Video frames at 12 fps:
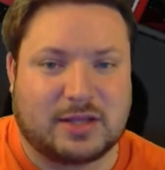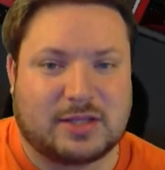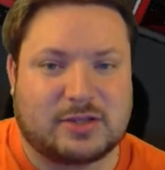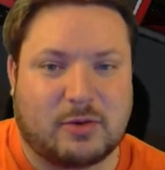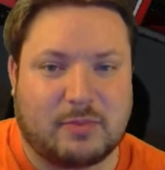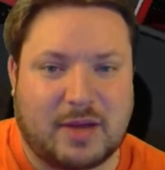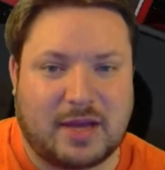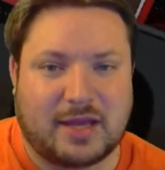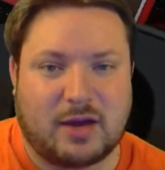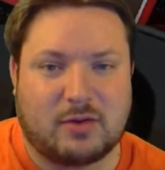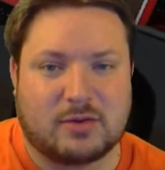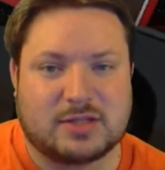Let's go back
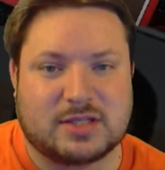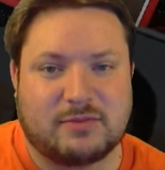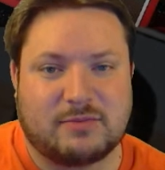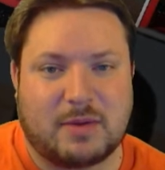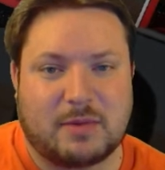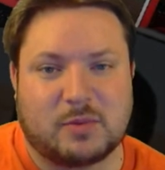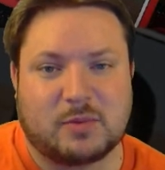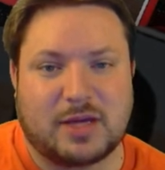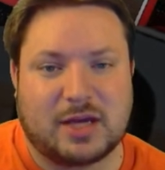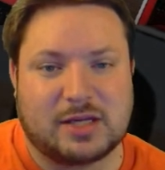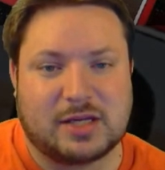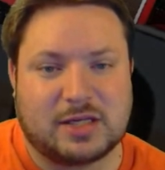out and see if maybe we
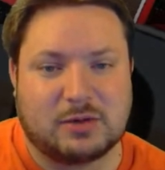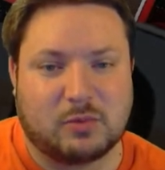got any